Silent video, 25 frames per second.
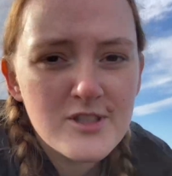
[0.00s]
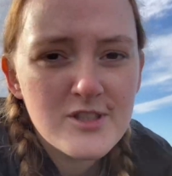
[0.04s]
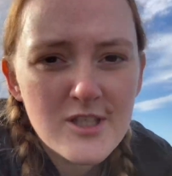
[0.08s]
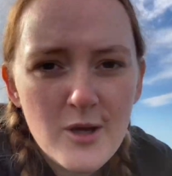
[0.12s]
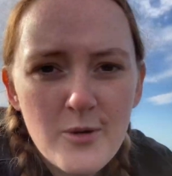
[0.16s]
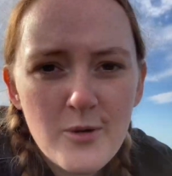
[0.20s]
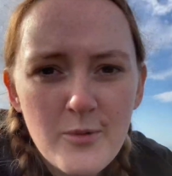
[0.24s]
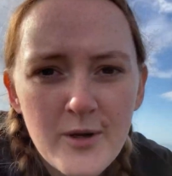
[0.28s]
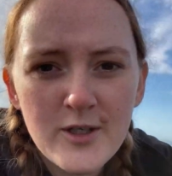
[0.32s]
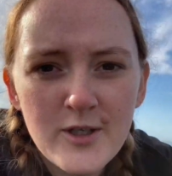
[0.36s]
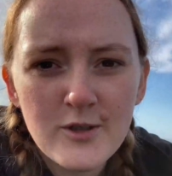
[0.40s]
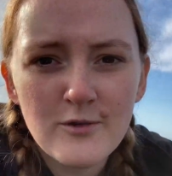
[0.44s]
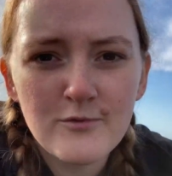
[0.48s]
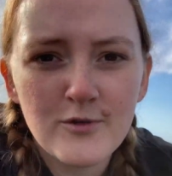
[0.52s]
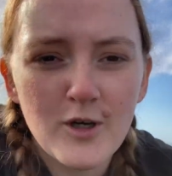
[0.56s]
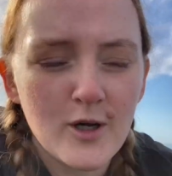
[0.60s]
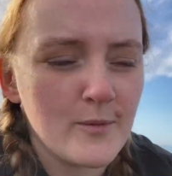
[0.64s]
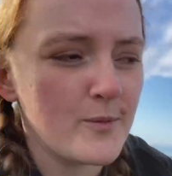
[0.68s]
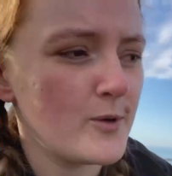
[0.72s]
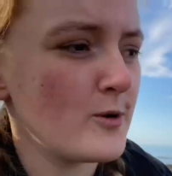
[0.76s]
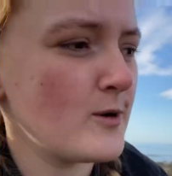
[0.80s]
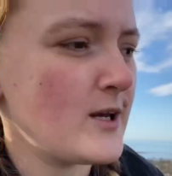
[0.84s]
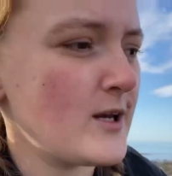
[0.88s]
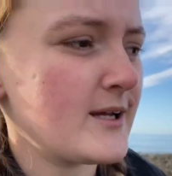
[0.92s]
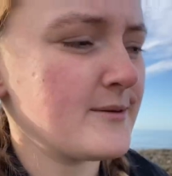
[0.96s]
So when you're
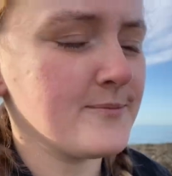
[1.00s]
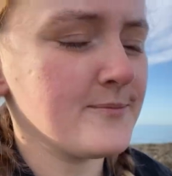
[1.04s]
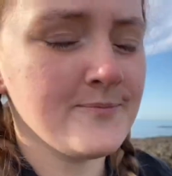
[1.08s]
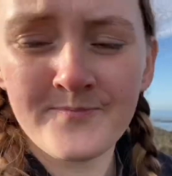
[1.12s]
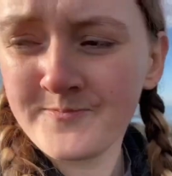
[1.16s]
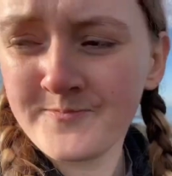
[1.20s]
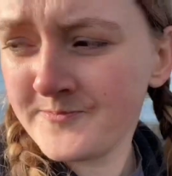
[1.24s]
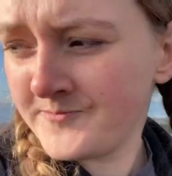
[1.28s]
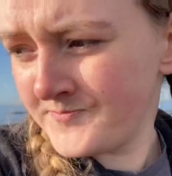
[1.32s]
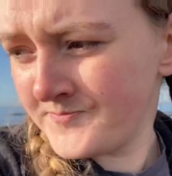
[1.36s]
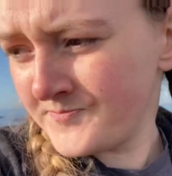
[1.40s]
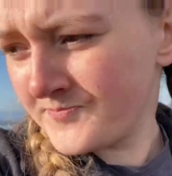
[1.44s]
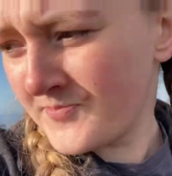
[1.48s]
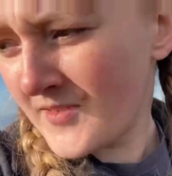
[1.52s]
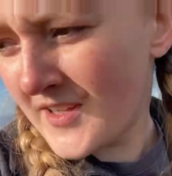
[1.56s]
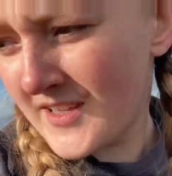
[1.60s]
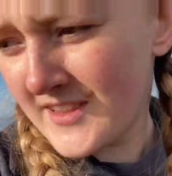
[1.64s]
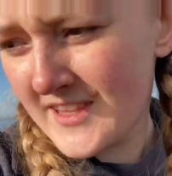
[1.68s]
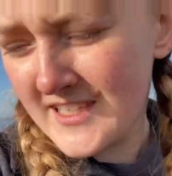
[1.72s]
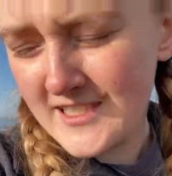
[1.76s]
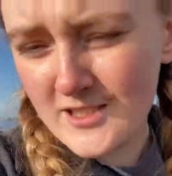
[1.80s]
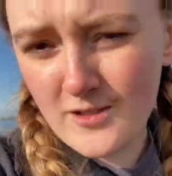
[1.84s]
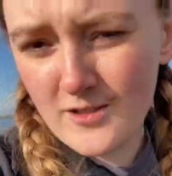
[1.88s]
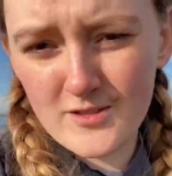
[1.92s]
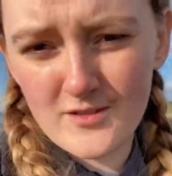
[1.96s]
rock pooling,
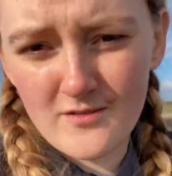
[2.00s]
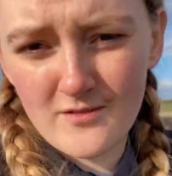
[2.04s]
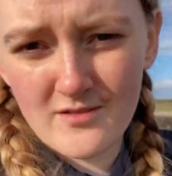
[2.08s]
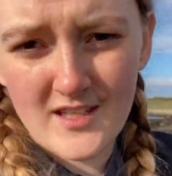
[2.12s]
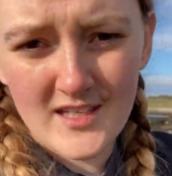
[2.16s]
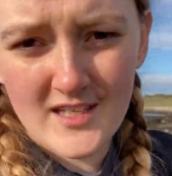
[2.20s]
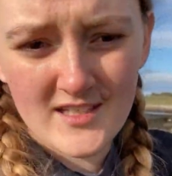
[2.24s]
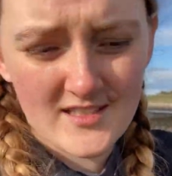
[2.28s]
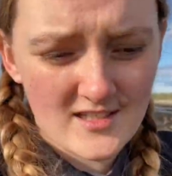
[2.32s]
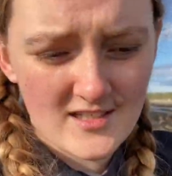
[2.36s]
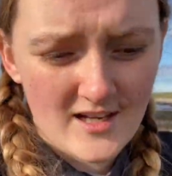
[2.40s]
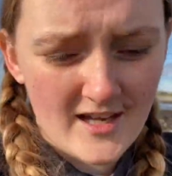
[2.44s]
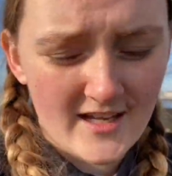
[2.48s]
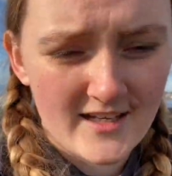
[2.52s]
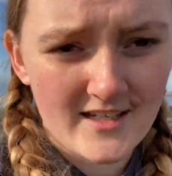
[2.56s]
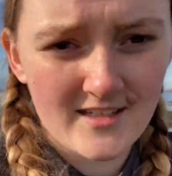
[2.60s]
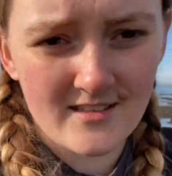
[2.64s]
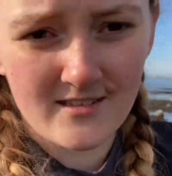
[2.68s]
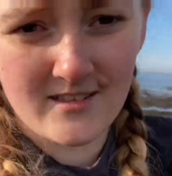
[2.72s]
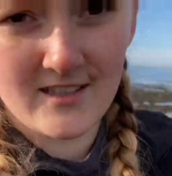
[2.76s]
there's lots of things like,